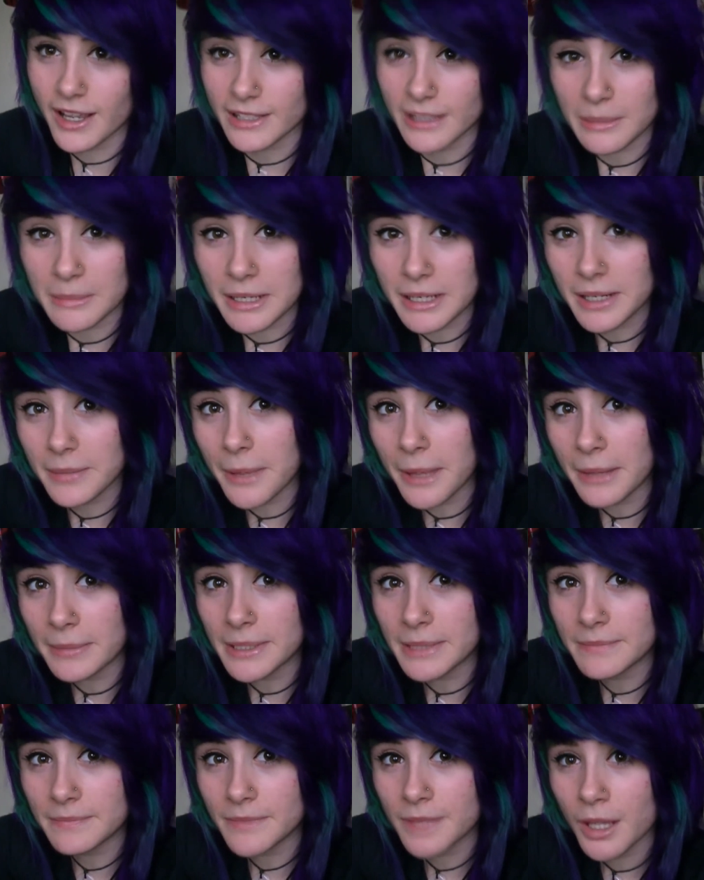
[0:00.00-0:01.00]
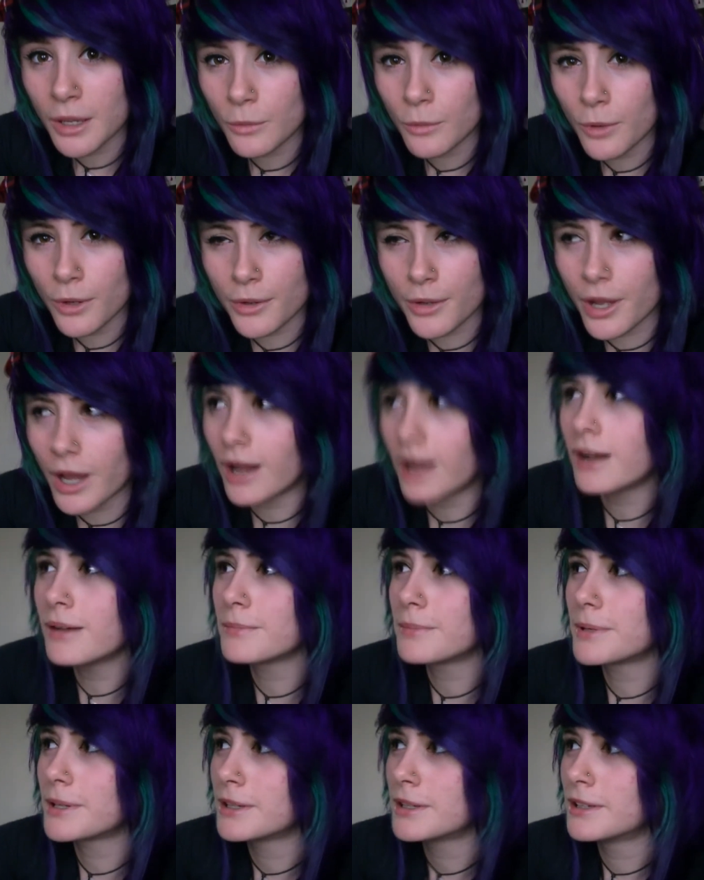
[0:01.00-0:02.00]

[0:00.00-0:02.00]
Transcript: I slept like a baby, woke up,